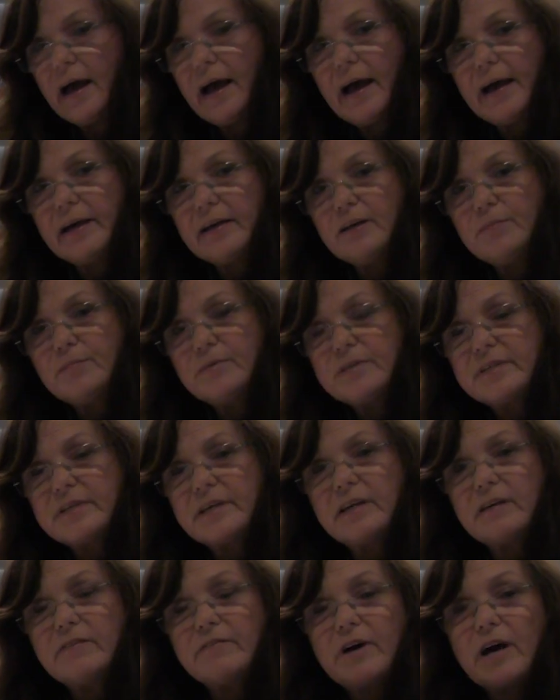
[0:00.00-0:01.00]

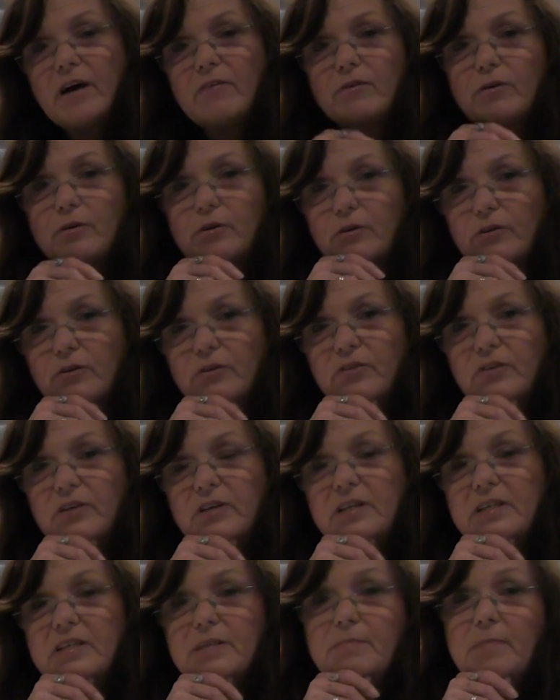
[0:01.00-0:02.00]
80% of our Earth
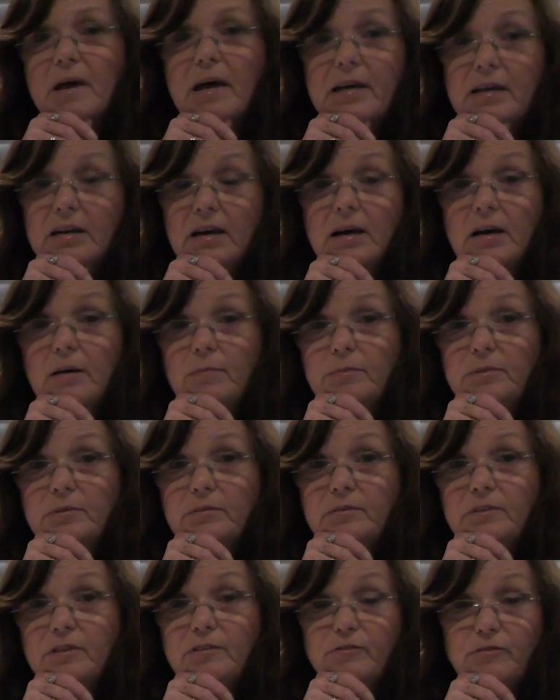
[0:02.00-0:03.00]
is made up
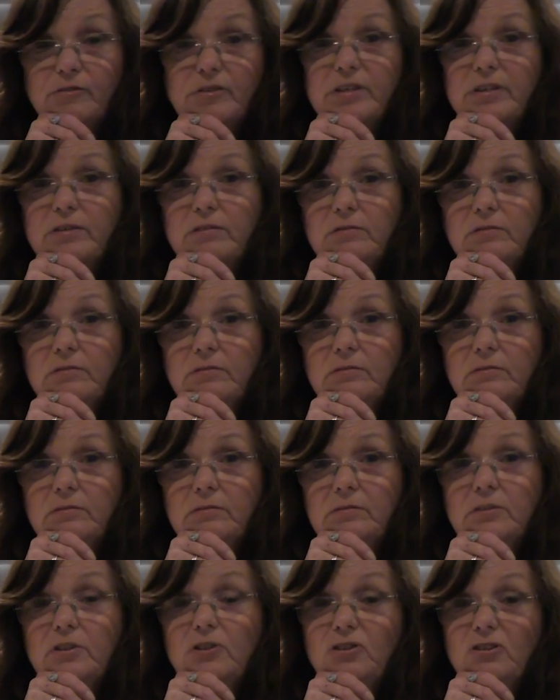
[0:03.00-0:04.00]
of crystal.
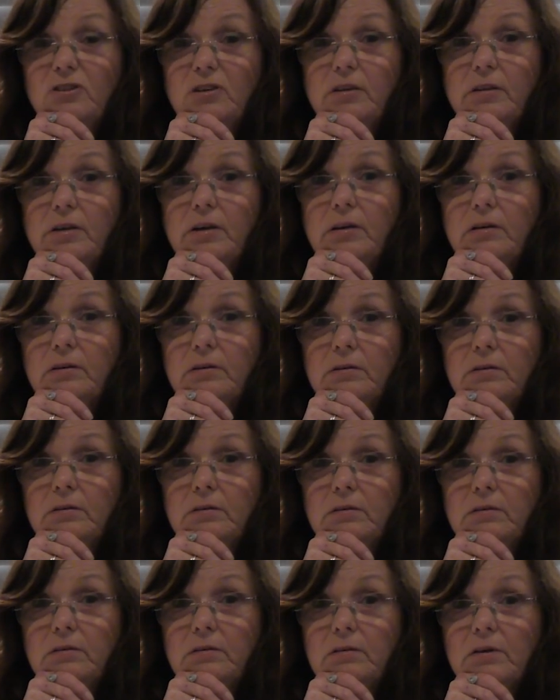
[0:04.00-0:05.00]
Did you know that?
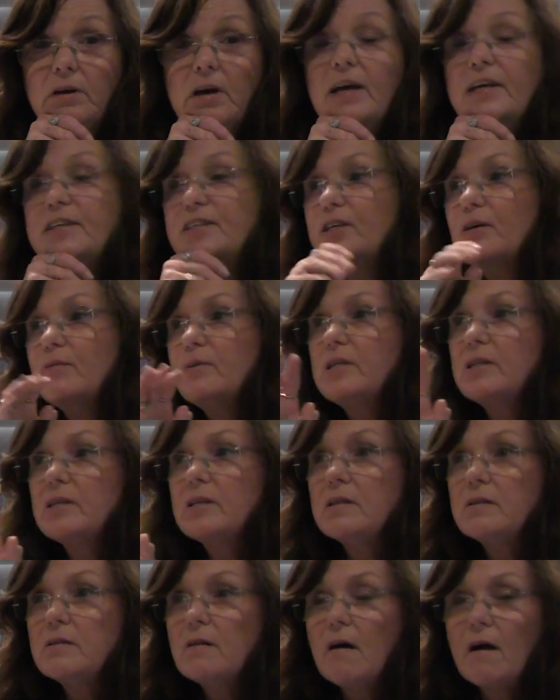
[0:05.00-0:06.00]
So it's
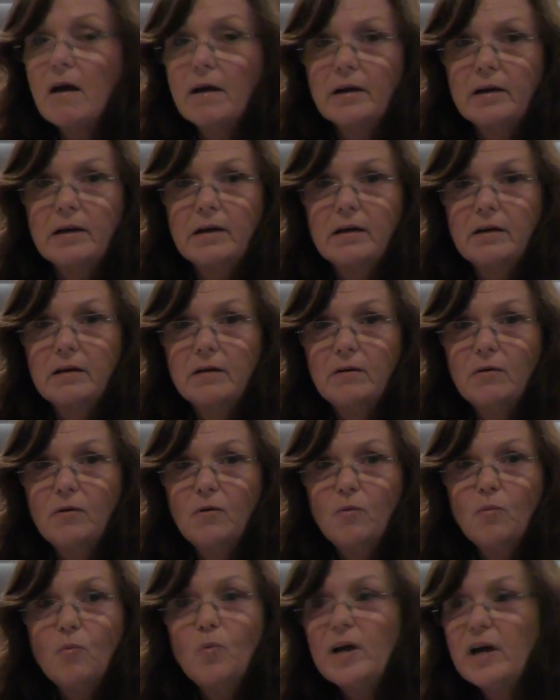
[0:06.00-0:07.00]
like
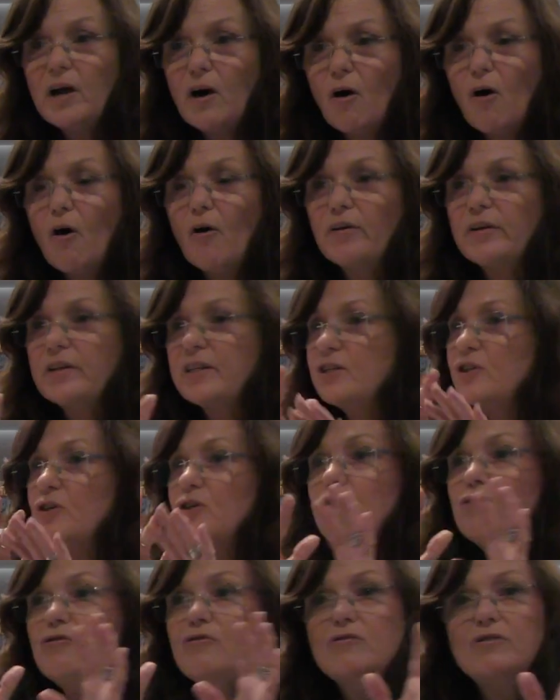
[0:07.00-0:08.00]
we're on this
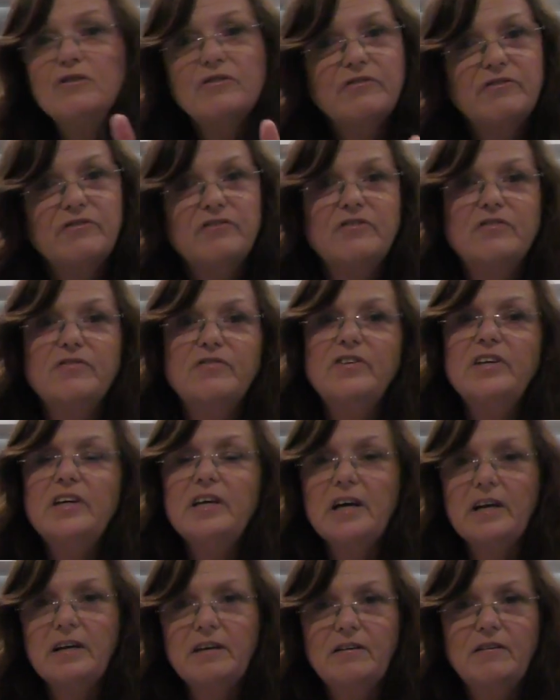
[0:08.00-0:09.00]
huge
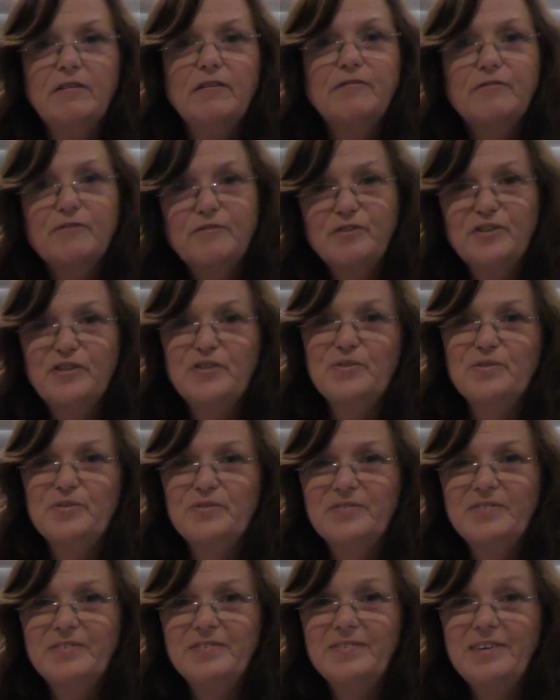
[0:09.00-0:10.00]
sphere of crystal.
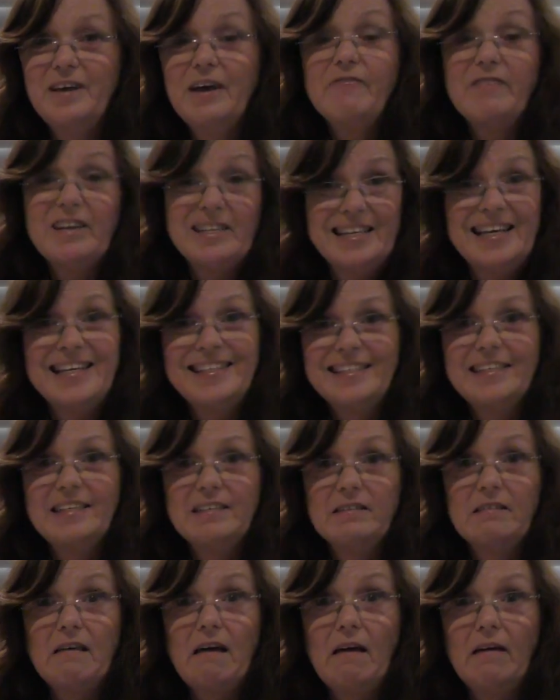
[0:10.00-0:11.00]
How fantastic is
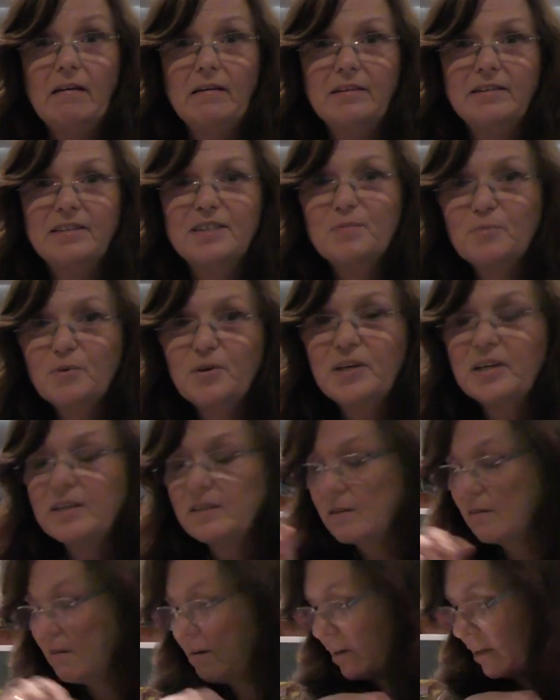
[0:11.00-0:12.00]
that? It's pretty
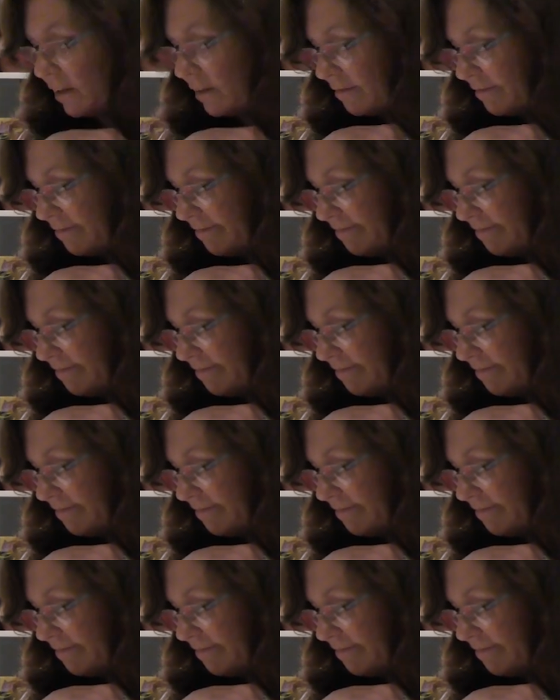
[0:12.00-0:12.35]
exciting.